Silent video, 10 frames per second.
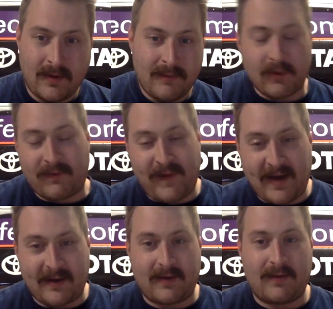If you're a
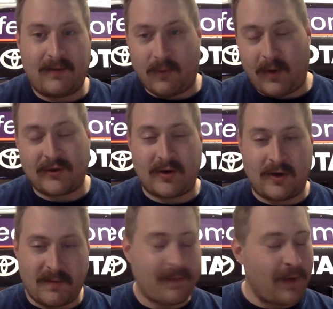fan, you're watching at
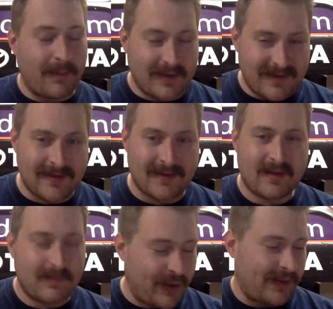home, you probably didn't.
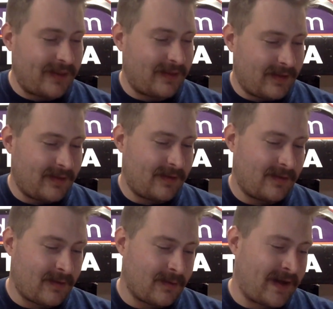But
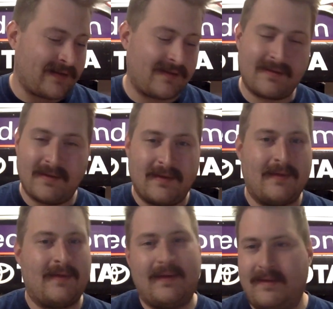that's
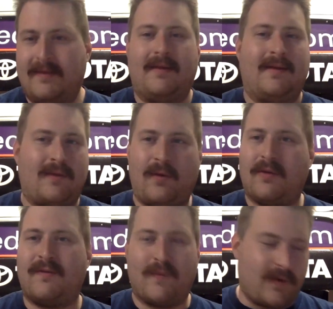a whole
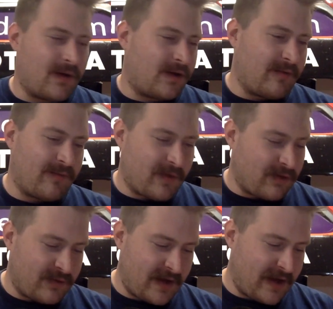different argument for
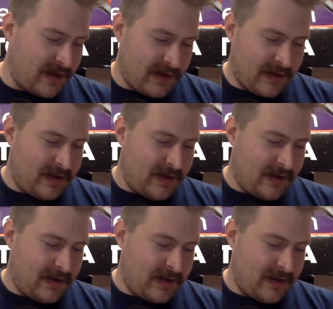another day.